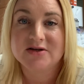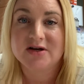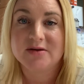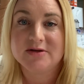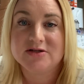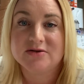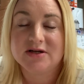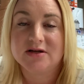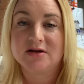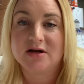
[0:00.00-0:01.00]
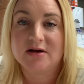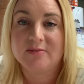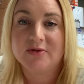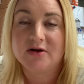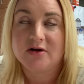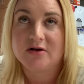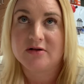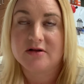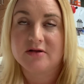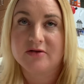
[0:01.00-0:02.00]
you're going to be doing,
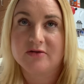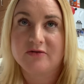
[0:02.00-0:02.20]
the